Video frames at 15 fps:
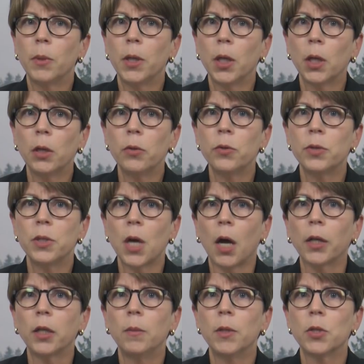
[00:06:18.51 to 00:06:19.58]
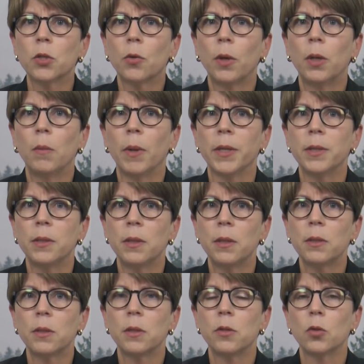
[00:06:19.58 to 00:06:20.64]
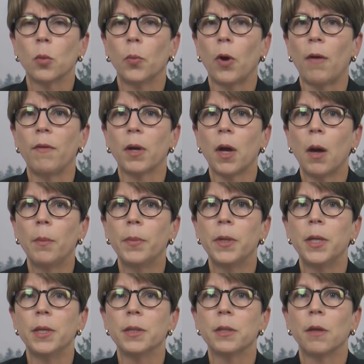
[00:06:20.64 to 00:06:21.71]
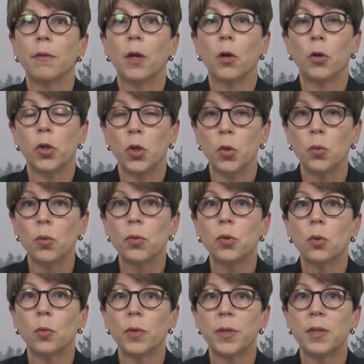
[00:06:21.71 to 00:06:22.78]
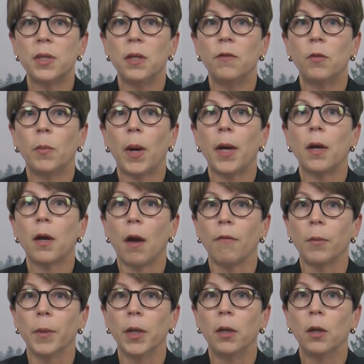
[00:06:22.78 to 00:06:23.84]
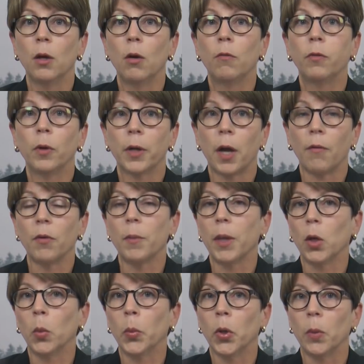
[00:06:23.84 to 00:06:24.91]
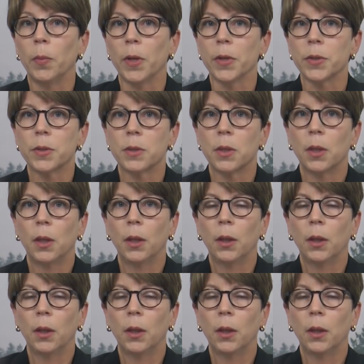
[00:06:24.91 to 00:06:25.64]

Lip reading: but includes documents created by citizens or private companies that are used or received by a government for a governmental purpose.